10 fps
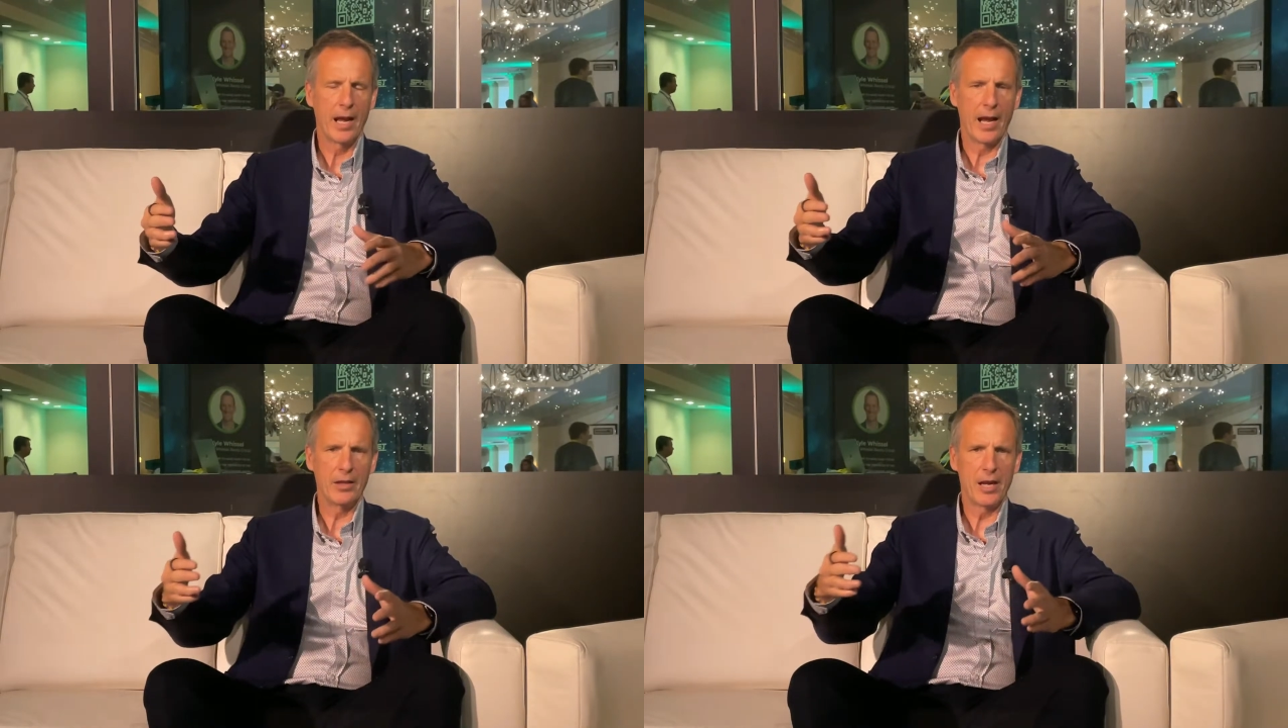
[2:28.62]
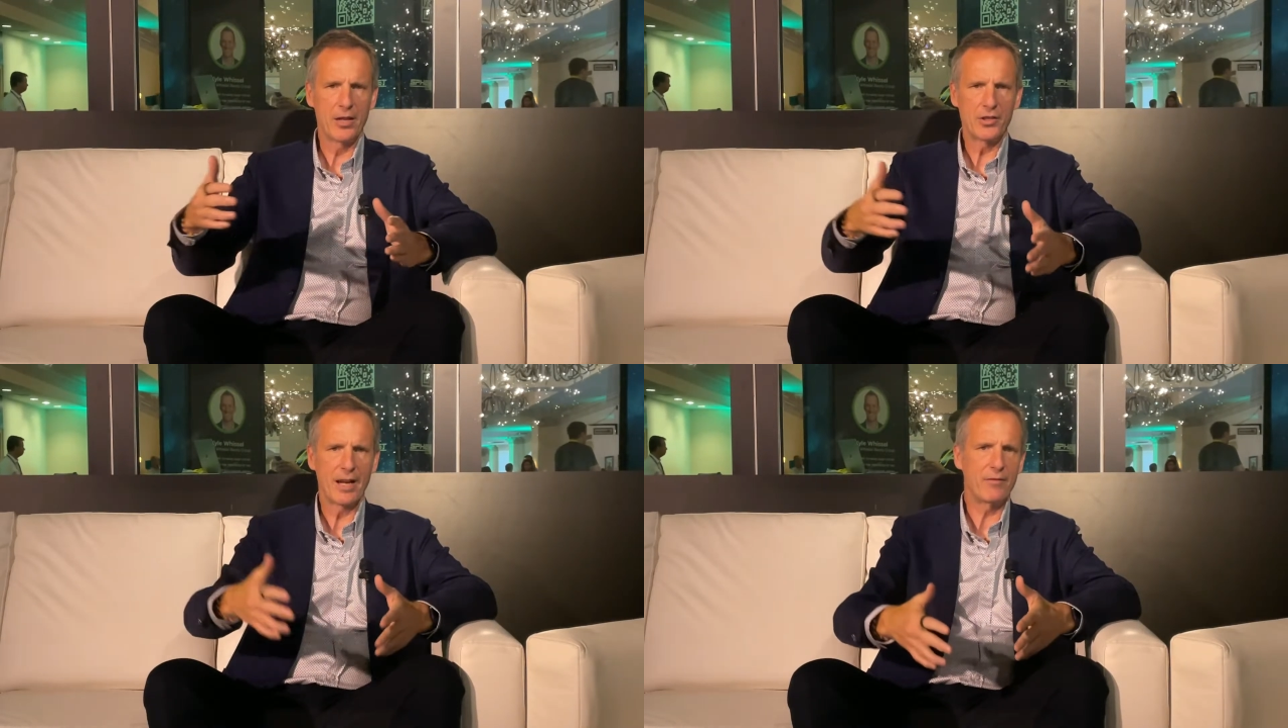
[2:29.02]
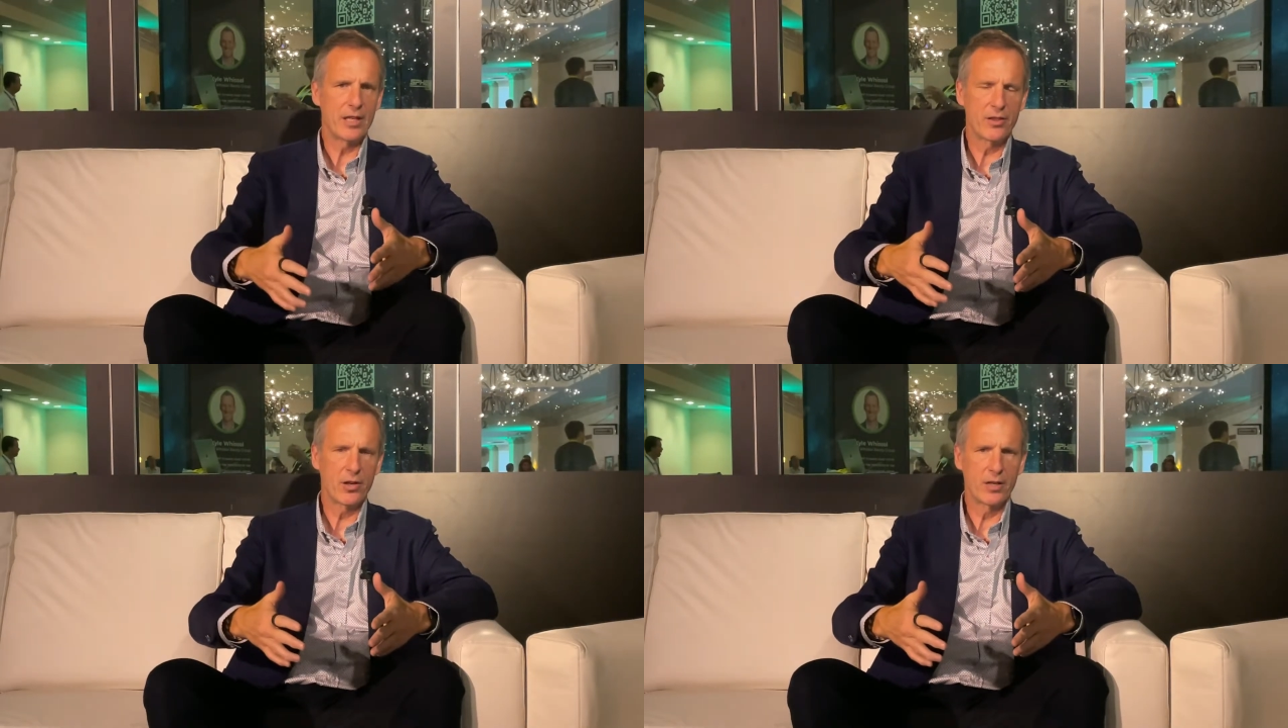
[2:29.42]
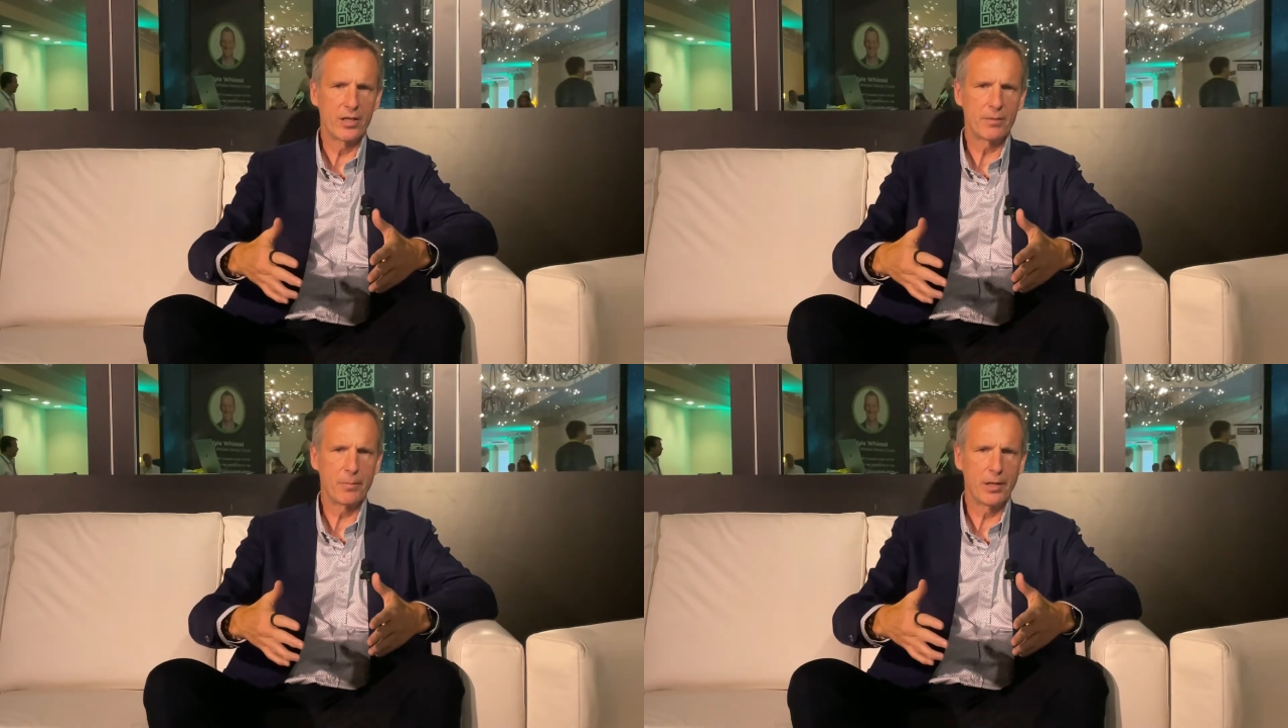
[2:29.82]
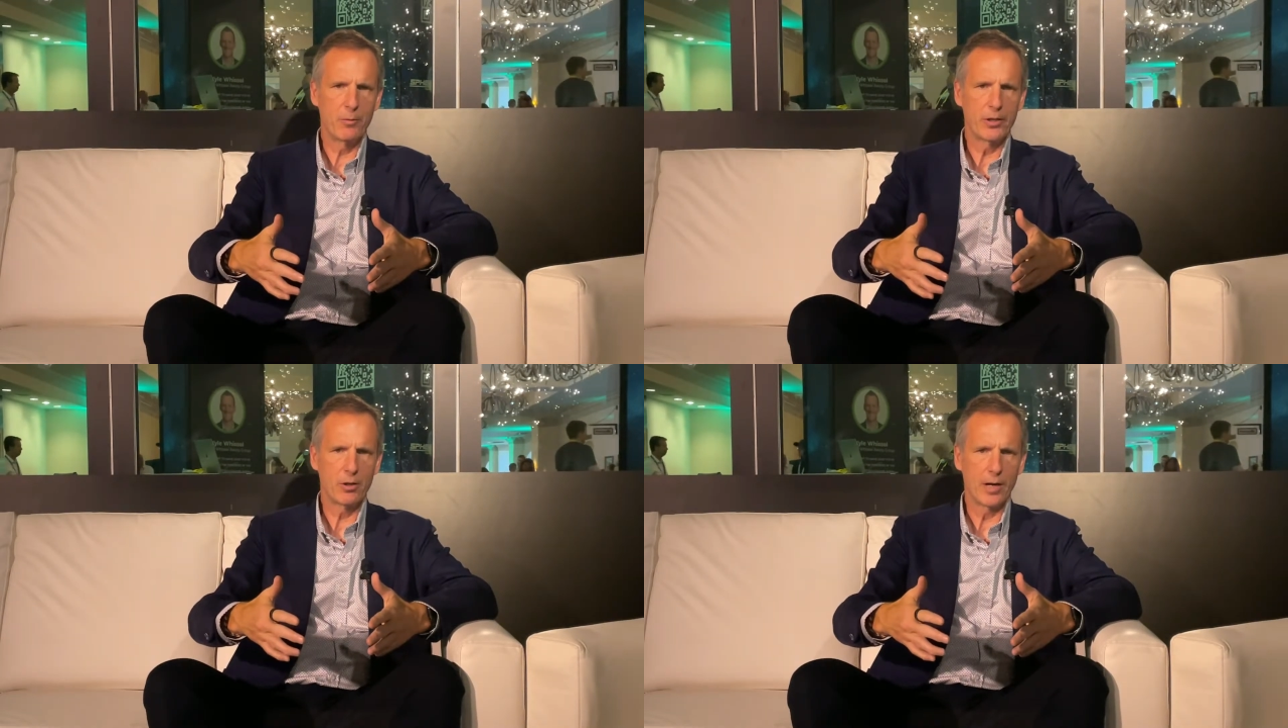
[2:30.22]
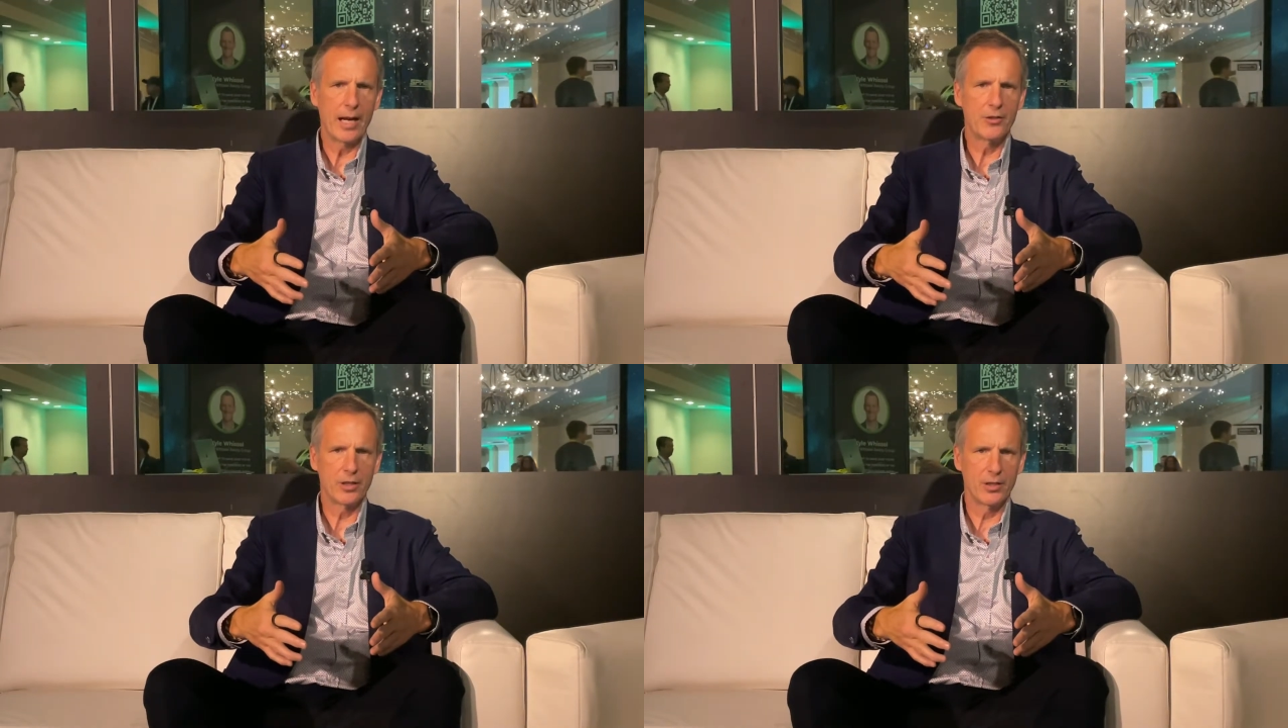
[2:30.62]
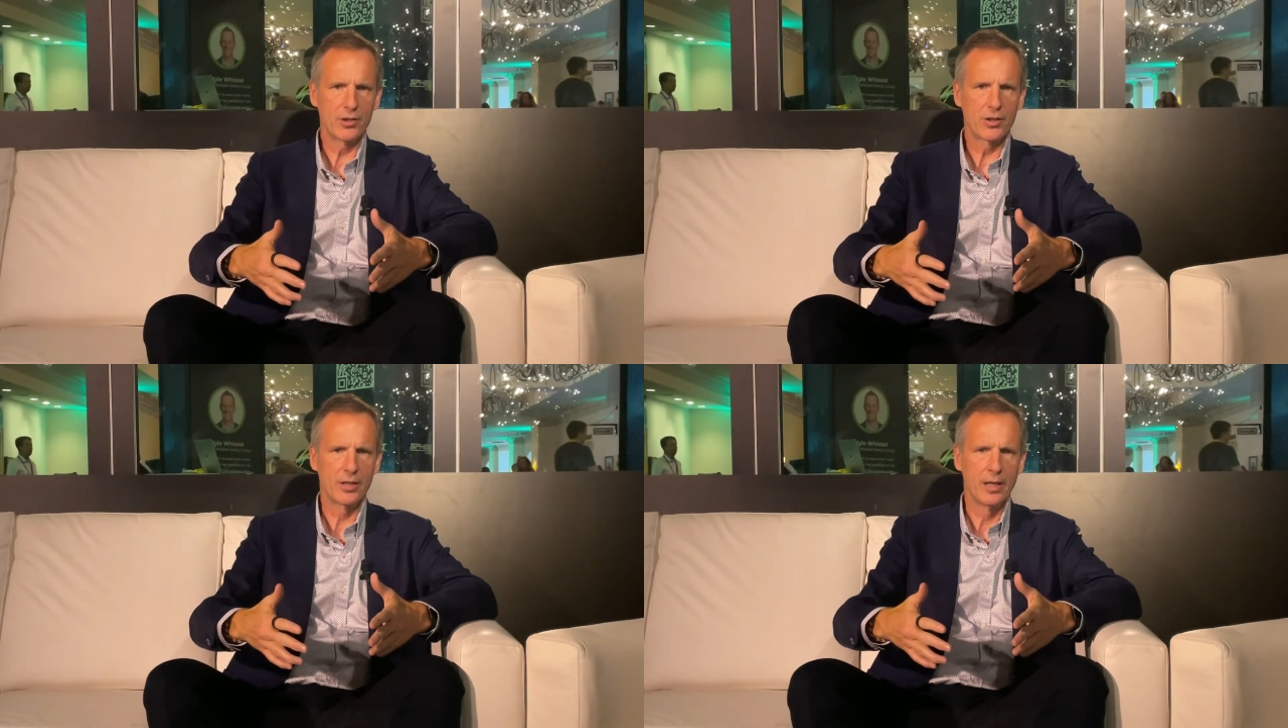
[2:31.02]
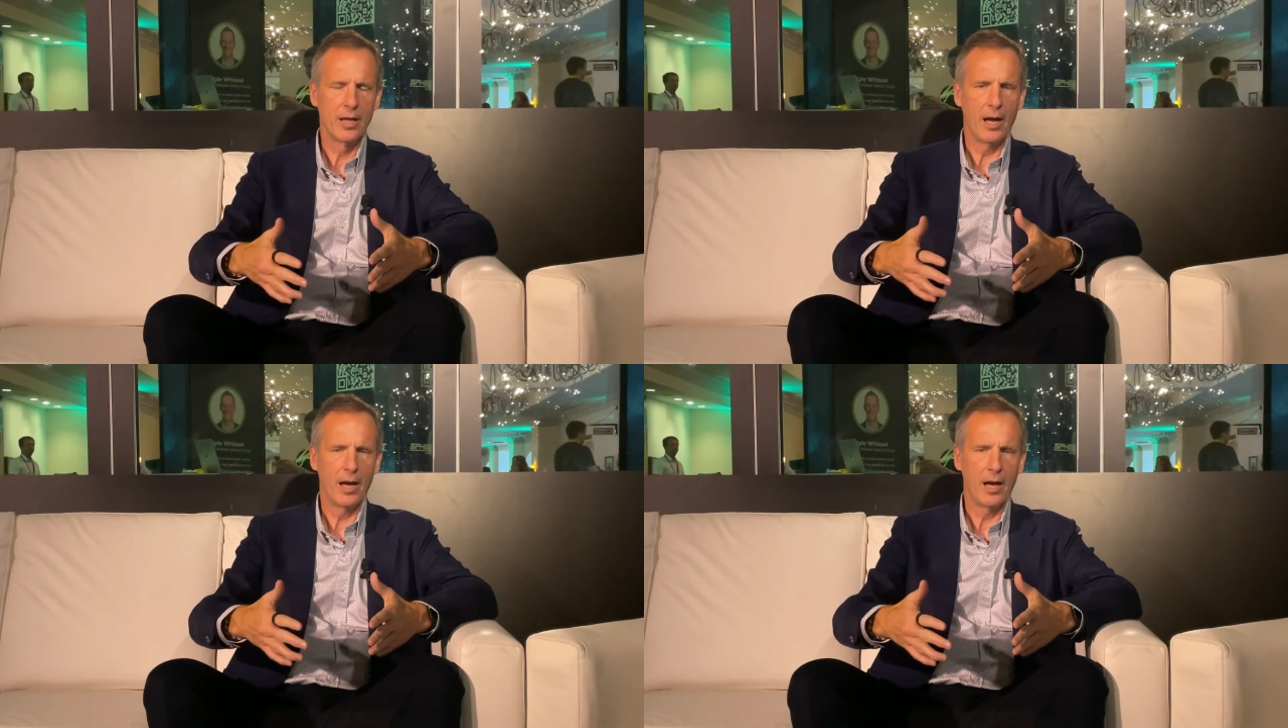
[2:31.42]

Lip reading: and then a 70-30 split with your agents,